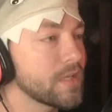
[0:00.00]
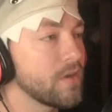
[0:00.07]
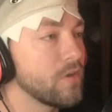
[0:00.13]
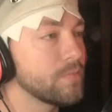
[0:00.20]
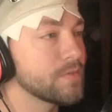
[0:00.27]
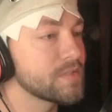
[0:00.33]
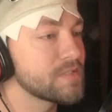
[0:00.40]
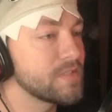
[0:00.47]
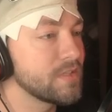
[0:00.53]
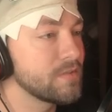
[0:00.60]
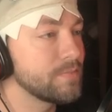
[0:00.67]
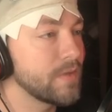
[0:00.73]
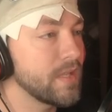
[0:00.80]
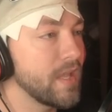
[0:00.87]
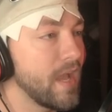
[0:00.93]
like a homeless
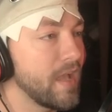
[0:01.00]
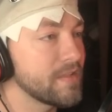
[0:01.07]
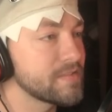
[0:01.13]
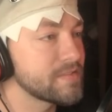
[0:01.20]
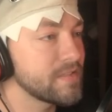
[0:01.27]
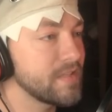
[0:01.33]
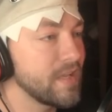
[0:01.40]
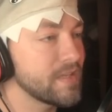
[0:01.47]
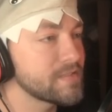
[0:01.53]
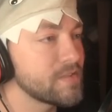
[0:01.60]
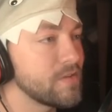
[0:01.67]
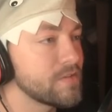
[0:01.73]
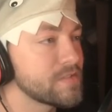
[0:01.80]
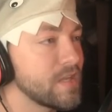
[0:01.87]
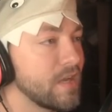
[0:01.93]
dude, but he has
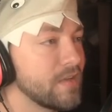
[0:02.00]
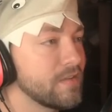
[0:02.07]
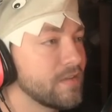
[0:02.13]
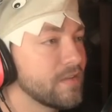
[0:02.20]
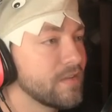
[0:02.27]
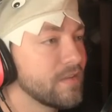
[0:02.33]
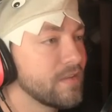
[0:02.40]
clothes on.